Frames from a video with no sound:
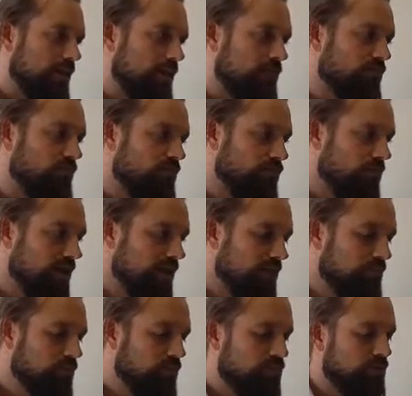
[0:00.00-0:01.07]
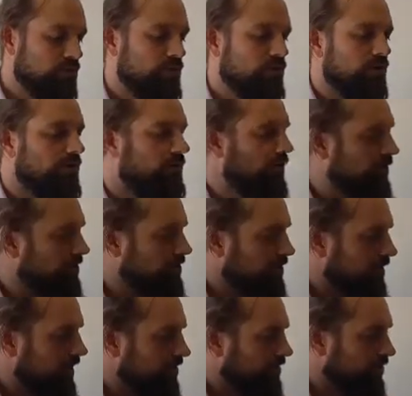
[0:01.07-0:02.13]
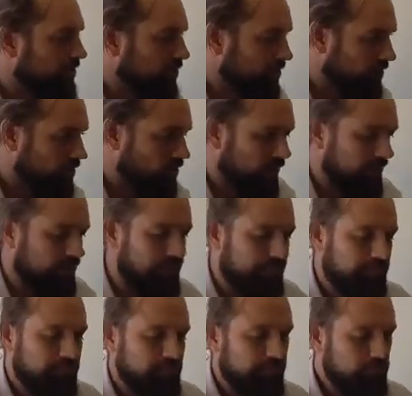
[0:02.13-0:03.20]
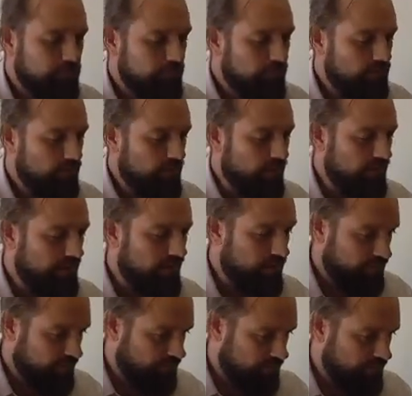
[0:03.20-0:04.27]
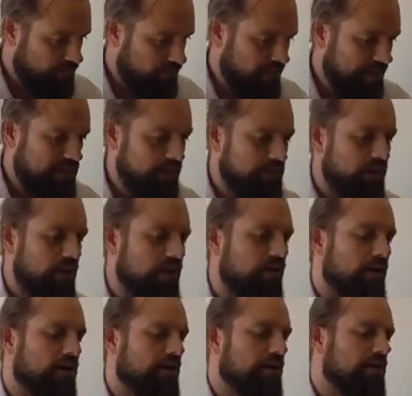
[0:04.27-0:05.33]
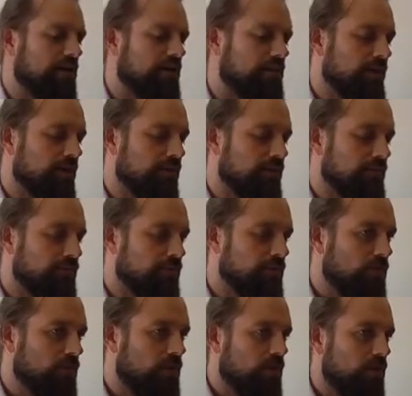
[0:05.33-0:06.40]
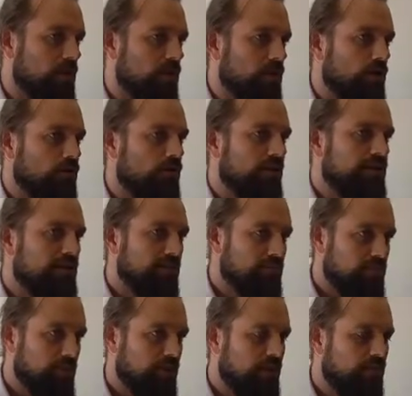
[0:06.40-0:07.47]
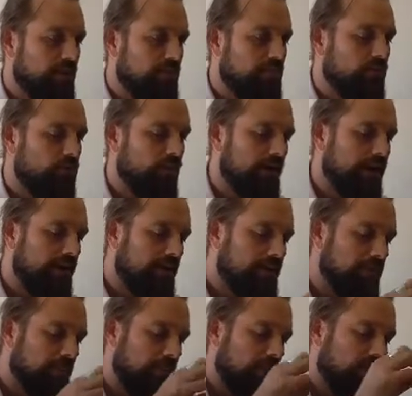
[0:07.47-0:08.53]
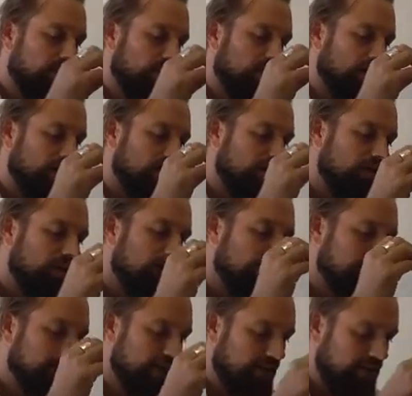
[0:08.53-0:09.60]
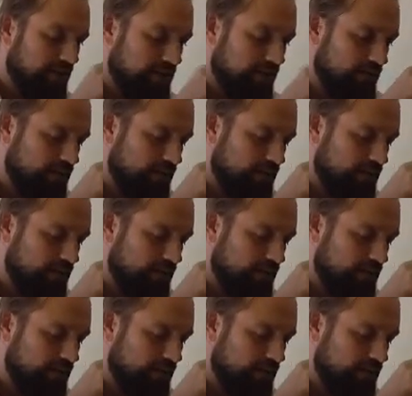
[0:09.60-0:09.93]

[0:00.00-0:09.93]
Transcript: They really push through those if you do them well. Now, Maslow's hierarchy is about creating a pyramid where at the very peak,